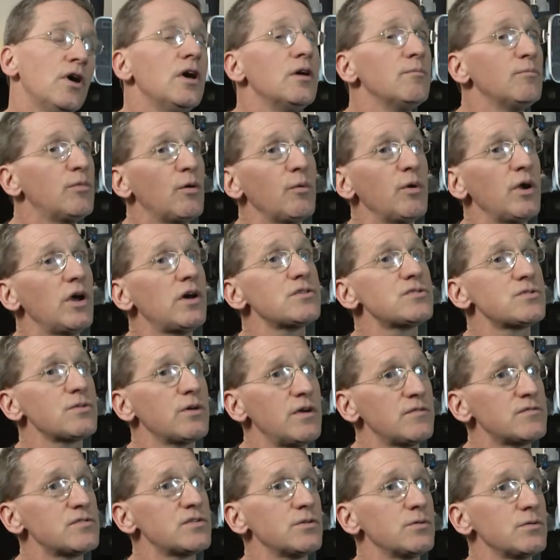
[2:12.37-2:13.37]
But we also
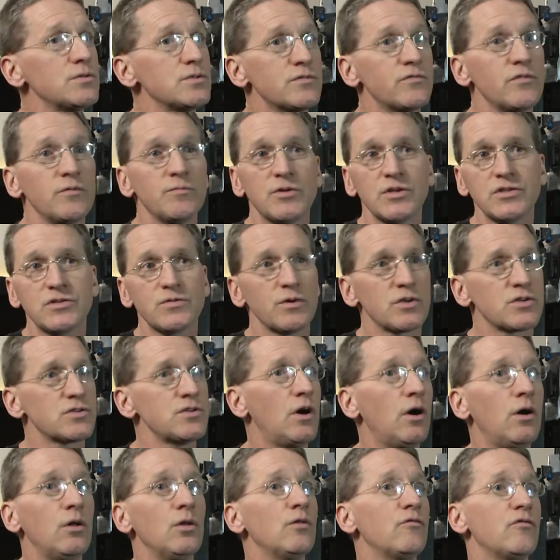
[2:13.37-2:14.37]
have students from districts
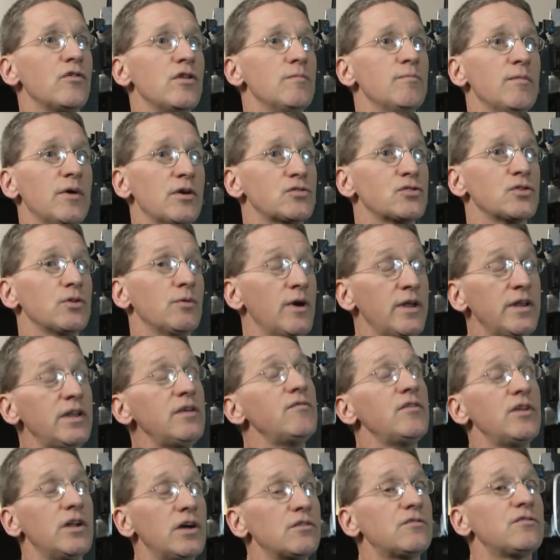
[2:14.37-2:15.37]
all over the metro and
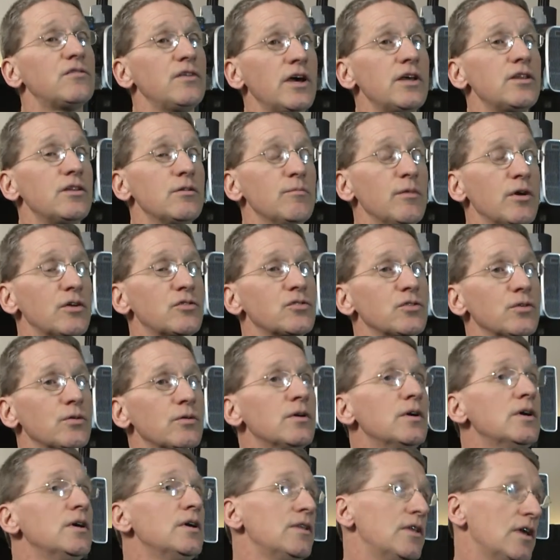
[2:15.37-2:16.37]
even outside the metro
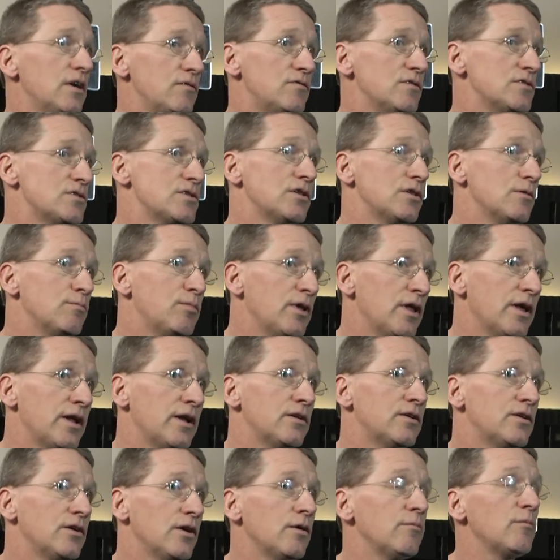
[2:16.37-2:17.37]
that visit the
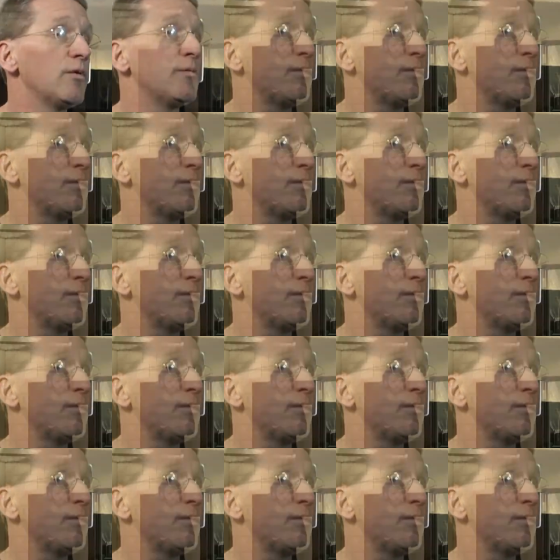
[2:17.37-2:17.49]
planetarium.